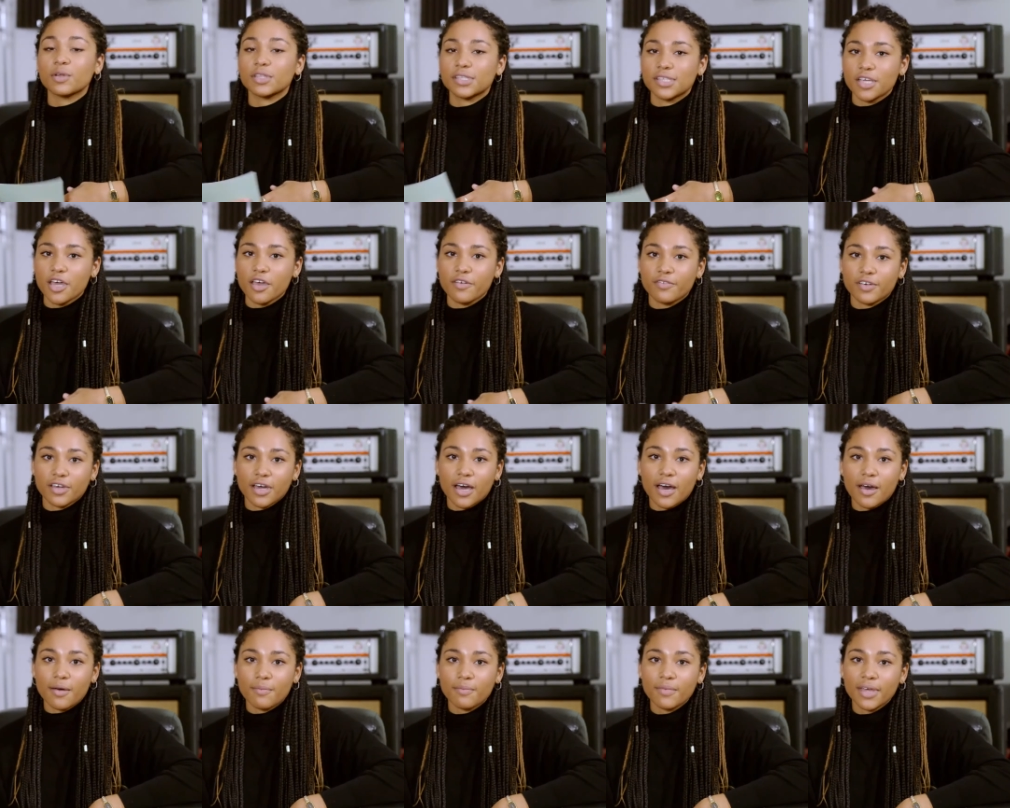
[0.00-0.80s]
to
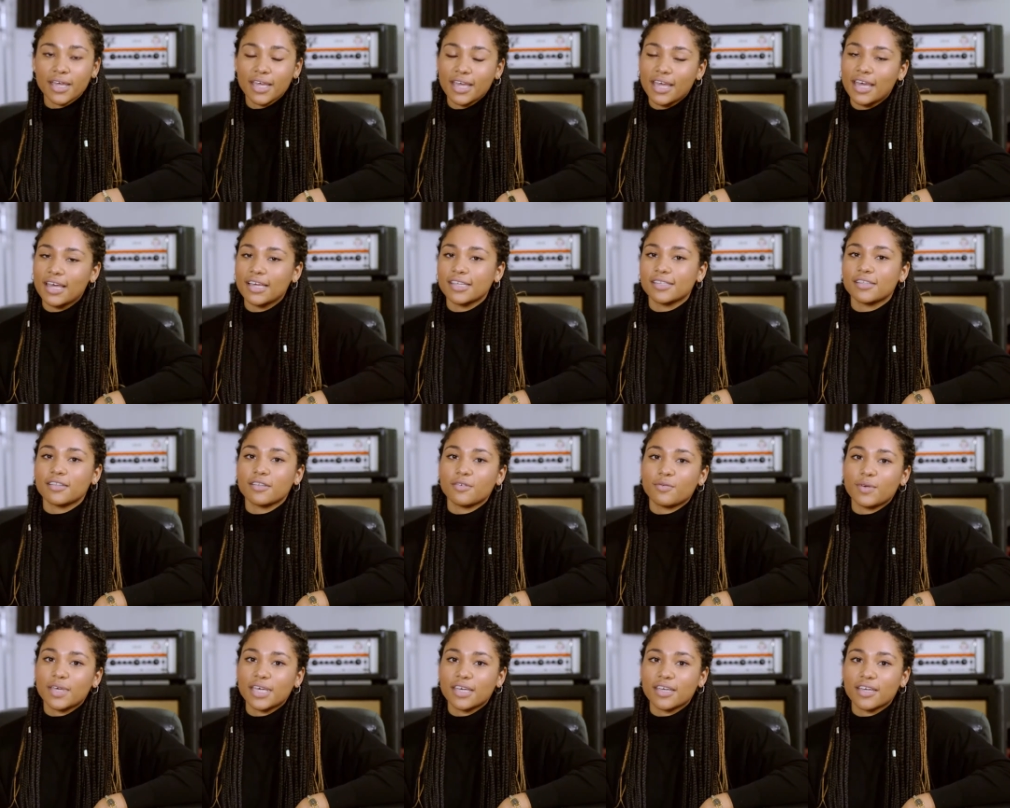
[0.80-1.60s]
overcome, so
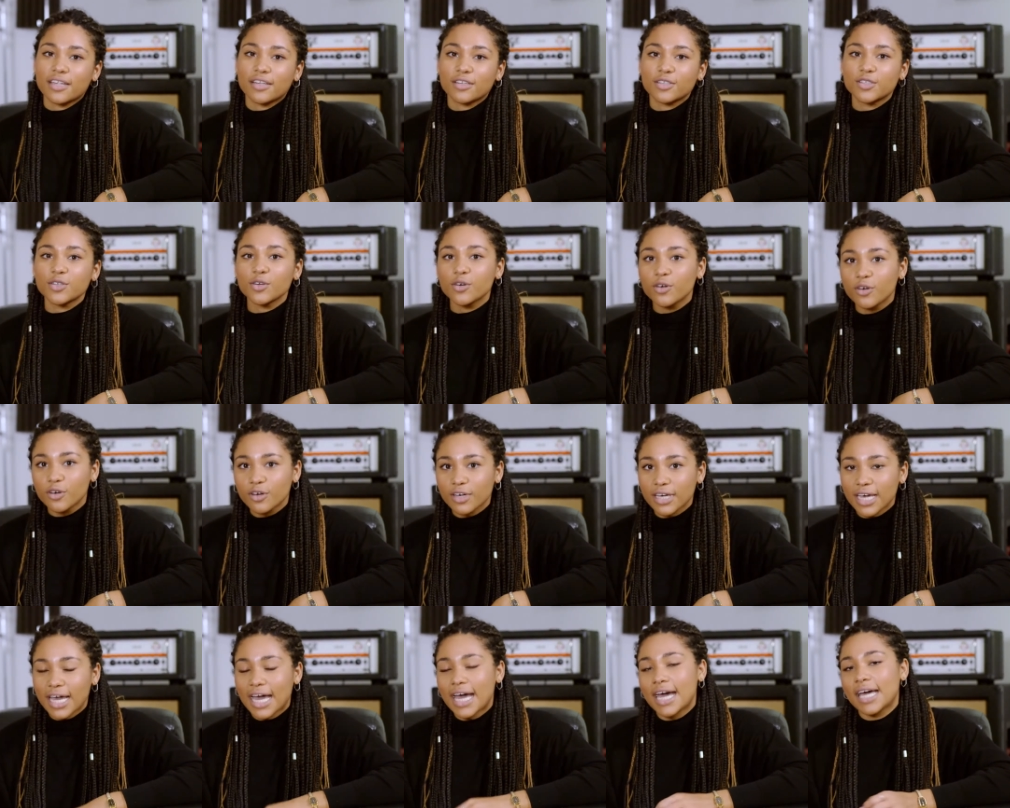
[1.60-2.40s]
that we can
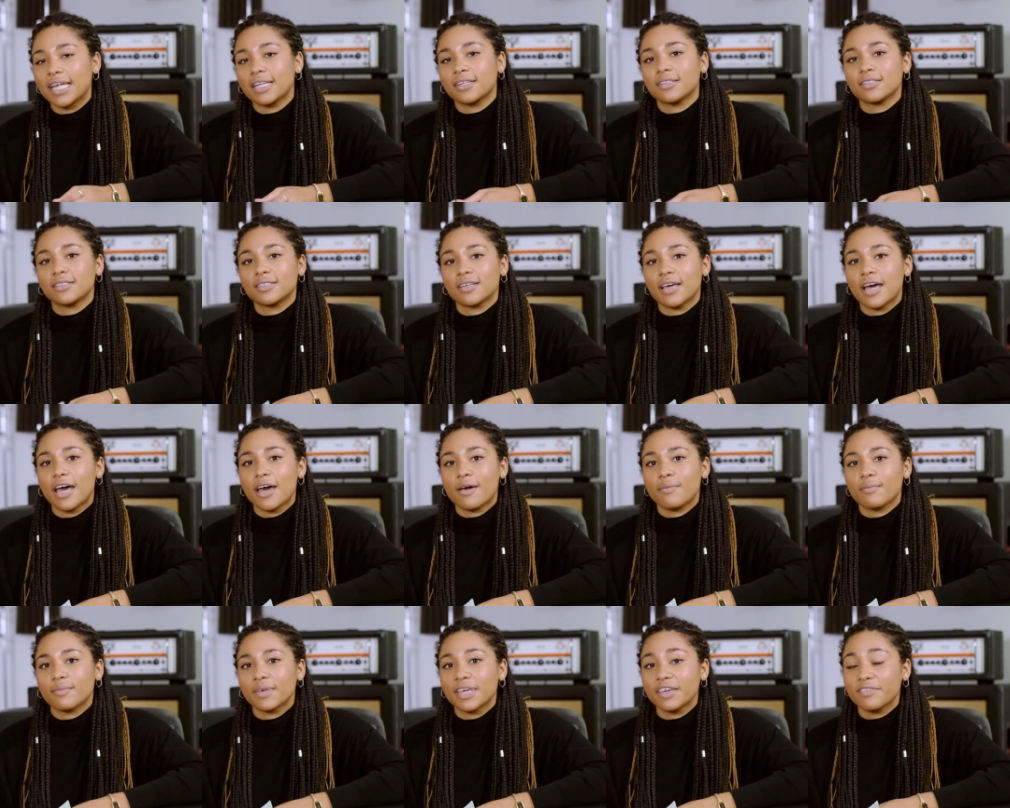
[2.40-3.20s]
talk and
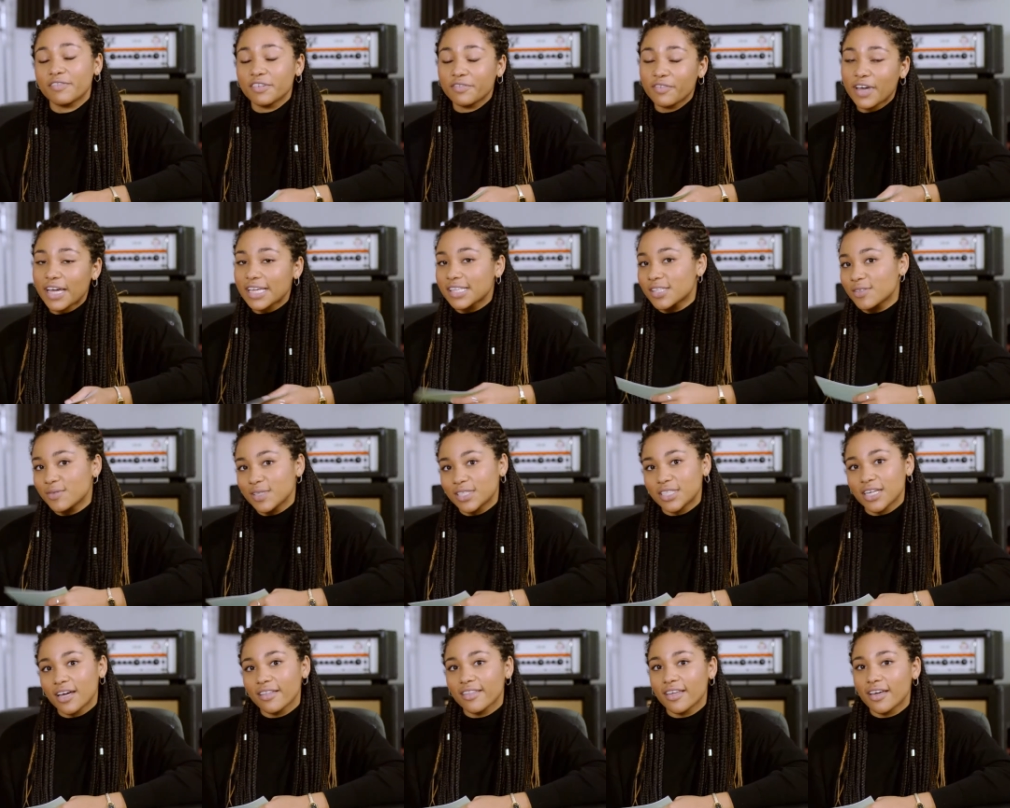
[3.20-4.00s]
give advice to
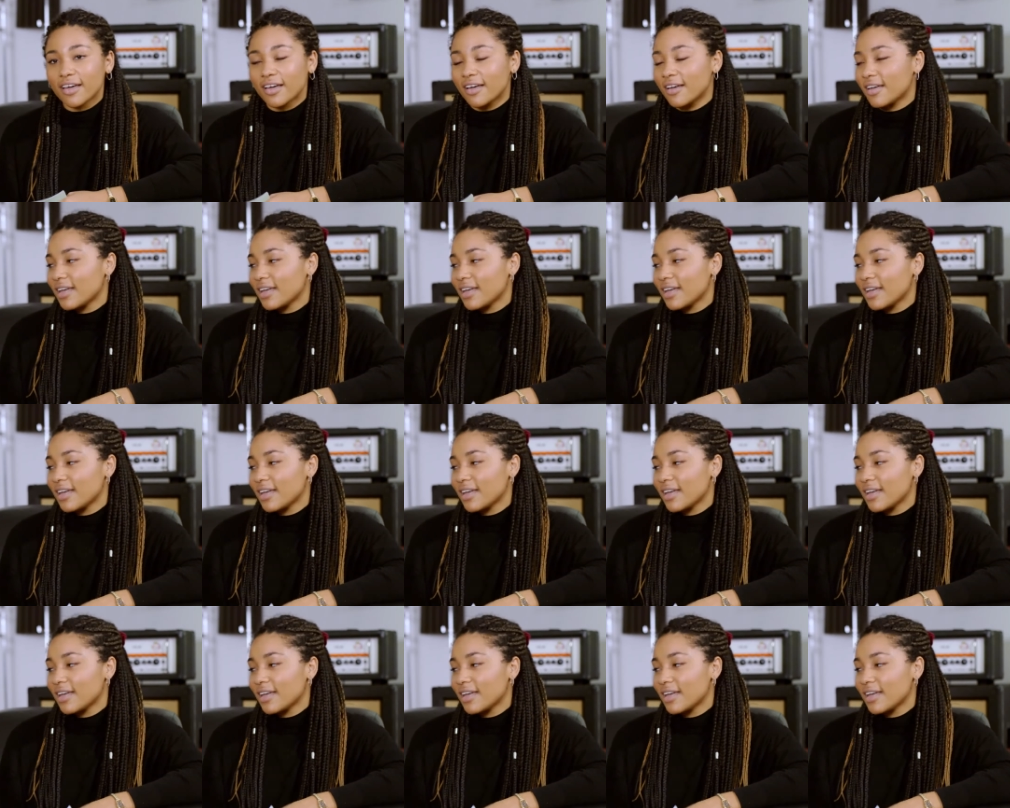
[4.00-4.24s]
each other,